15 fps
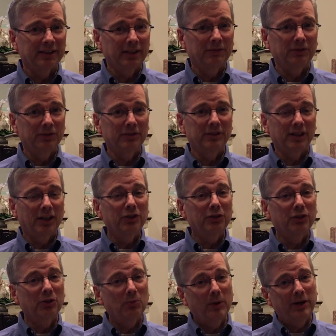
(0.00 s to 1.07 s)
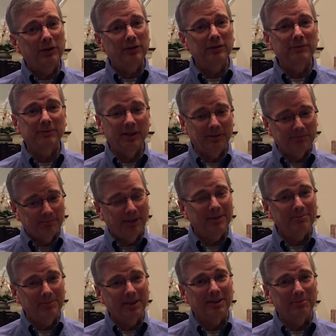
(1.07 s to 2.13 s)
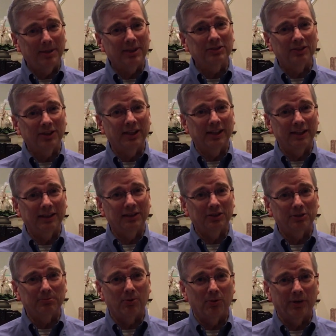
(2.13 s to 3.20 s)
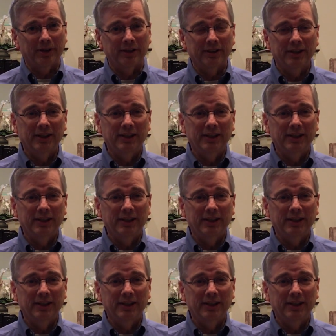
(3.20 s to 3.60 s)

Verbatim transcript: If you're under the weather, that might be the best thing at this point.